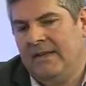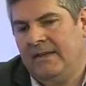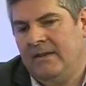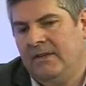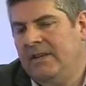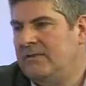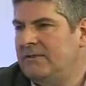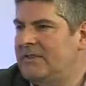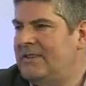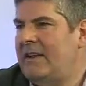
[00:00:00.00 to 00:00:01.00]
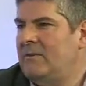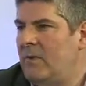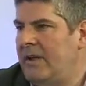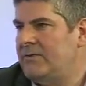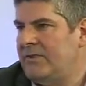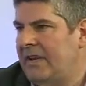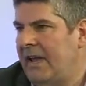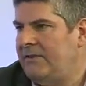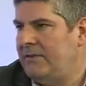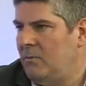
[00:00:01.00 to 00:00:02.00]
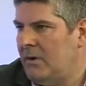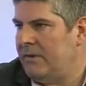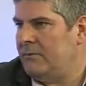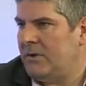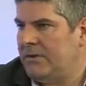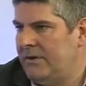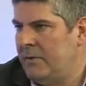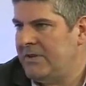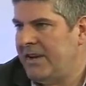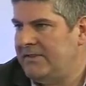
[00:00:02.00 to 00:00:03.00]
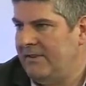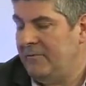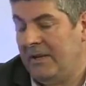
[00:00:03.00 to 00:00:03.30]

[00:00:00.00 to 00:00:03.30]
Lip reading: you need to understand where you're trying to get to and what is the objective.